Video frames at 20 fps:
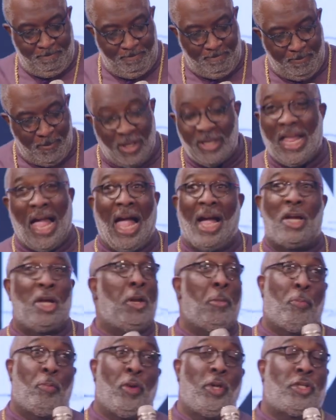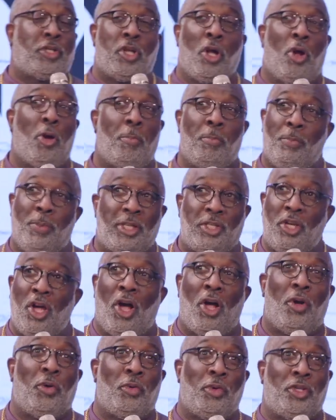Because I could have preached on them, but
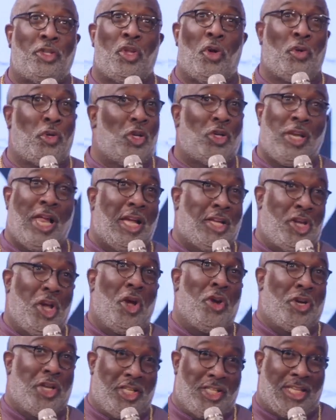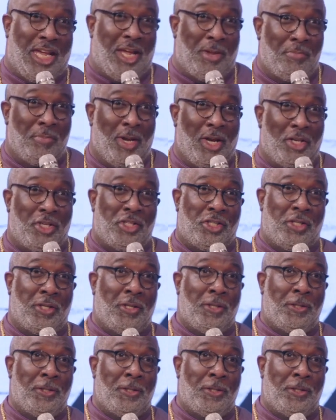y'all don't look like y'all could take much.